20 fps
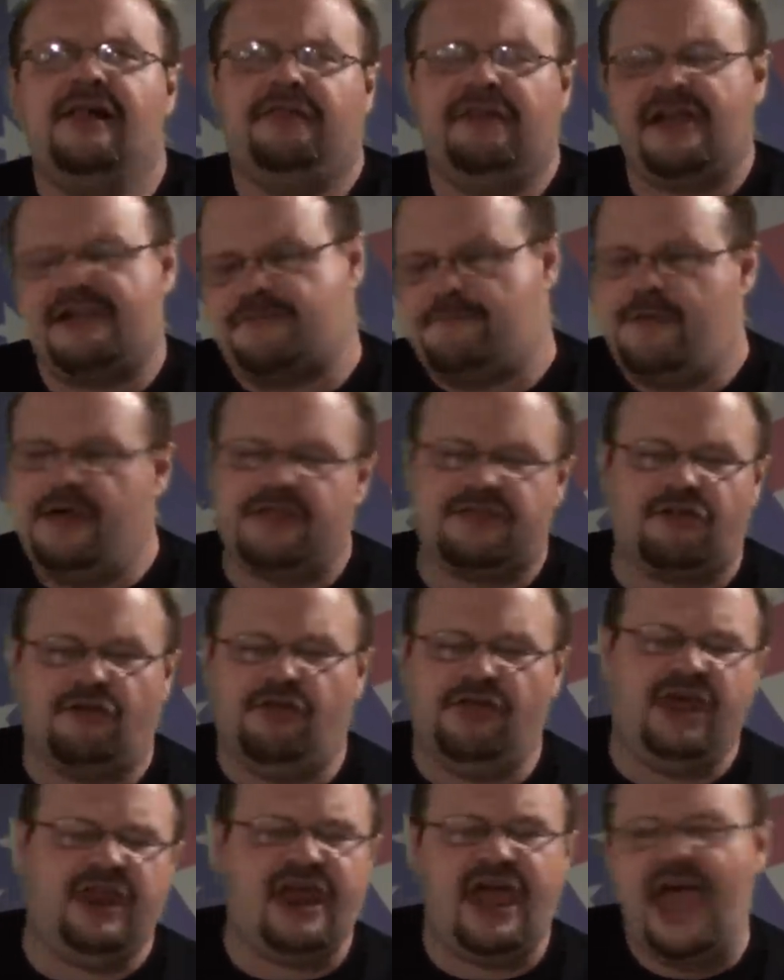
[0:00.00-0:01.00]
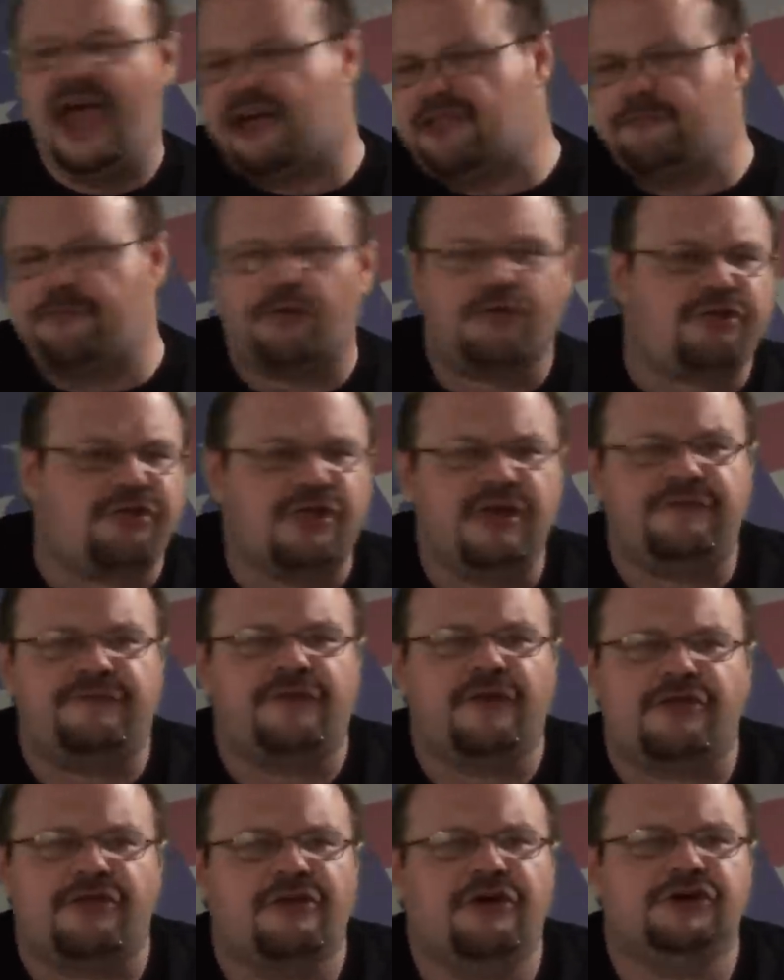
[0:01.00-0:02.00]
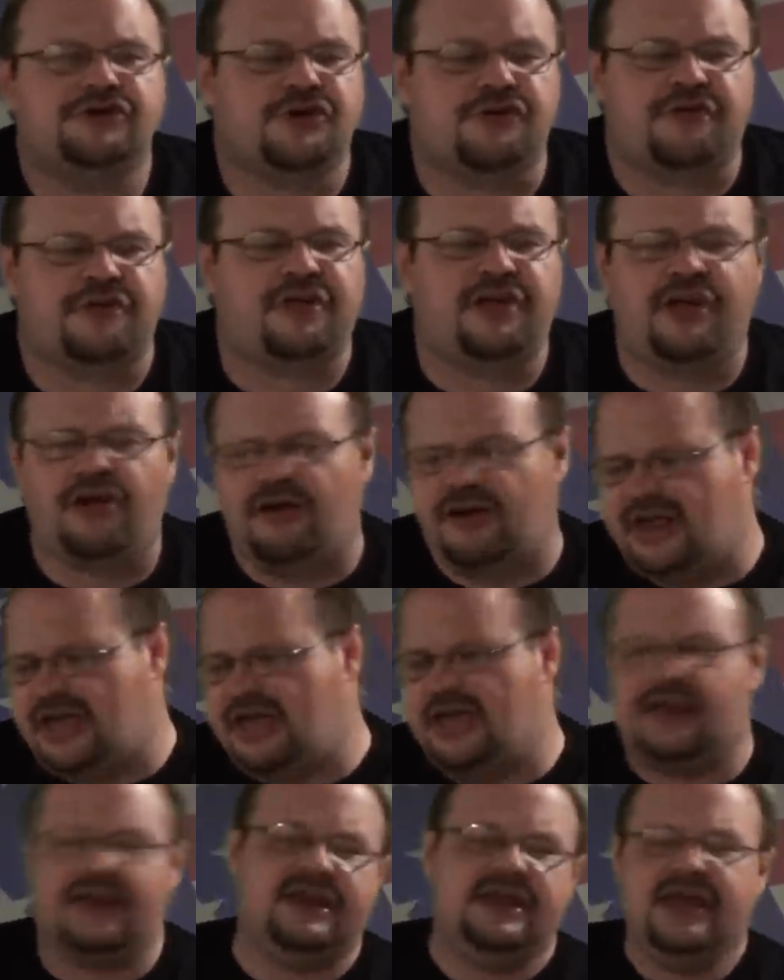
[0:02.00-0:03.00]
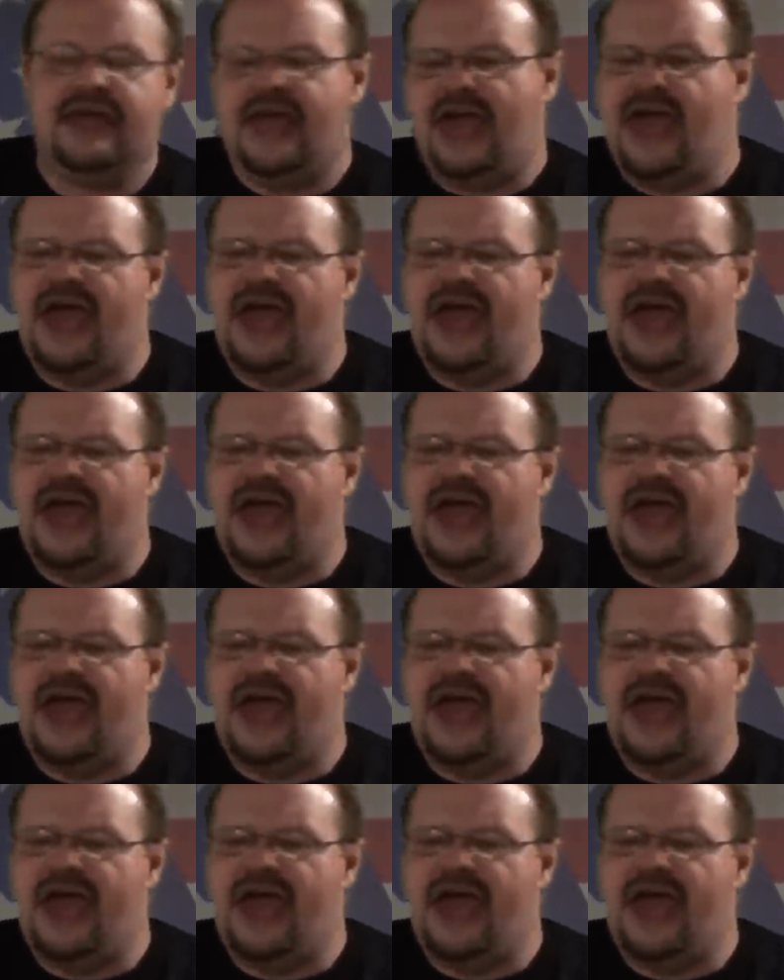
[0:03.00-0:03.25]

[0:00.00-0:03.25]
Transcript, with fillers: let's pencil in X% for Social Security and